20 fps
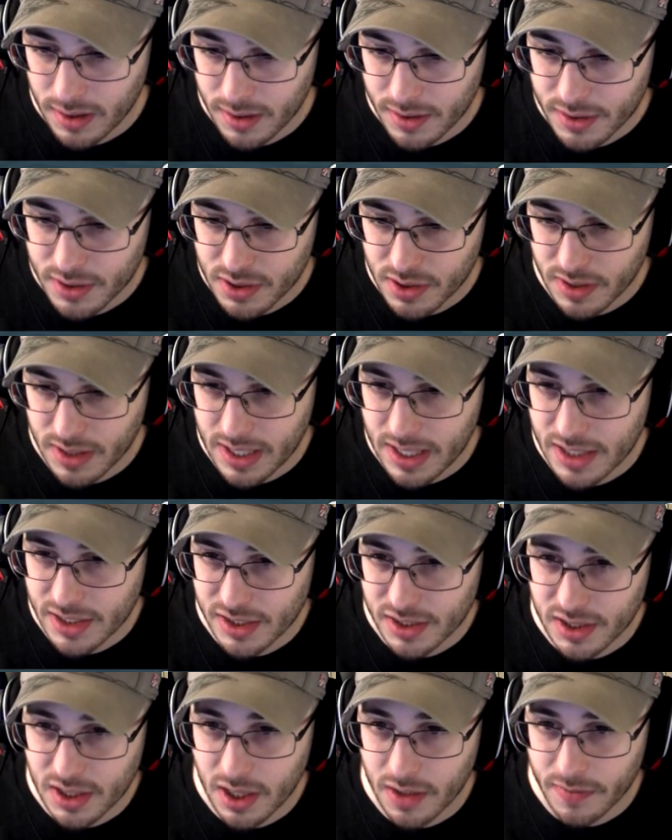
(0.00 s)
So then I
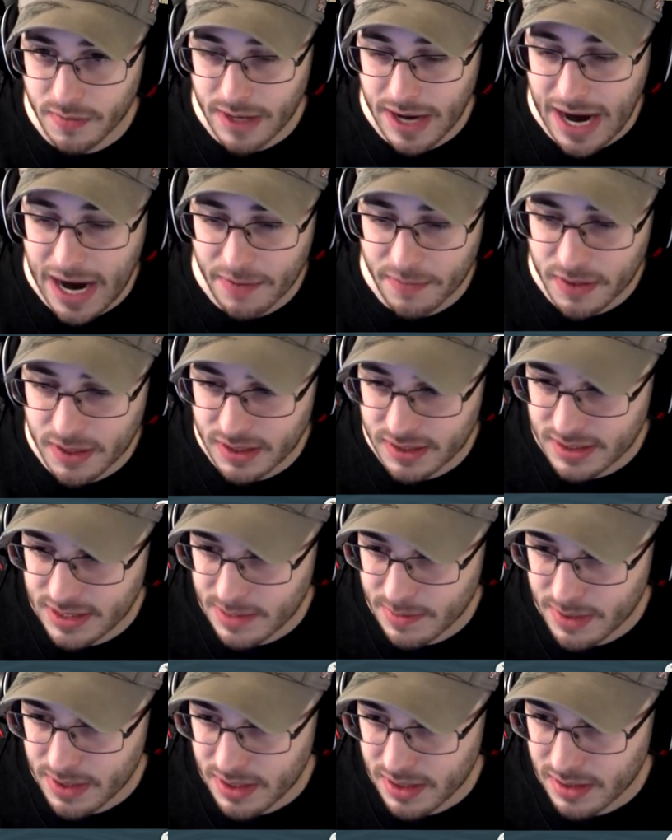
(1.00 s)
just covered half the
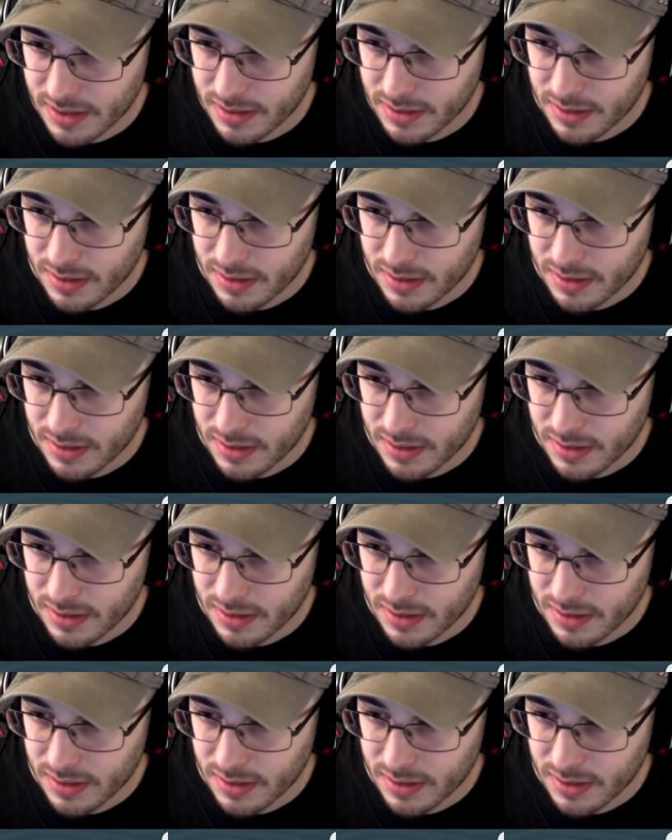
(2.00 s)
exhibit.